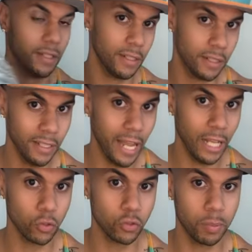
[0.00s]

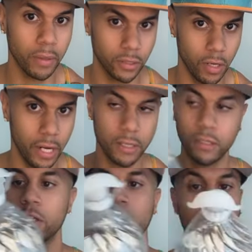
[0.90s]
natural springs, right?
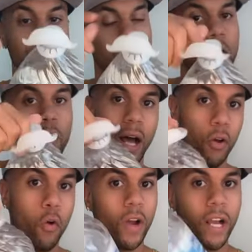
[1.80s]
So I
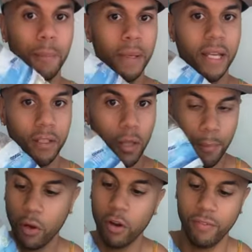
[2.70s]
don't recommend
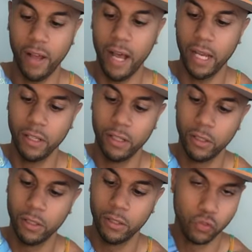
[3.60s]
purified
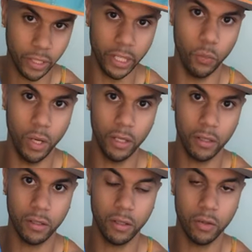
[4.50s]
drinking water,
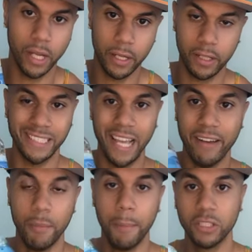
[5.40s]
okay? Because they have a
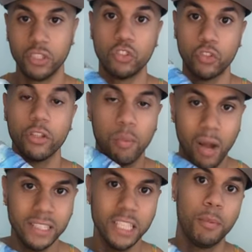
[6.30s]
much stricter
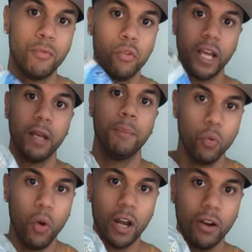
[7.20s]
process before they can put the
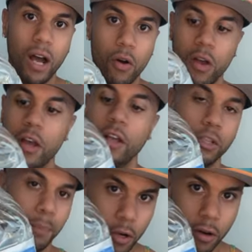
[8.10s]
water out. To
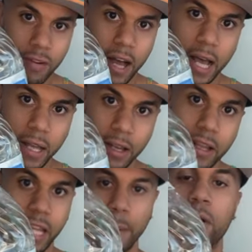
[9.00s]
purify it,
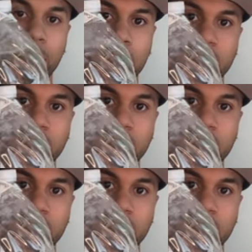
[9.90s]
they pretty much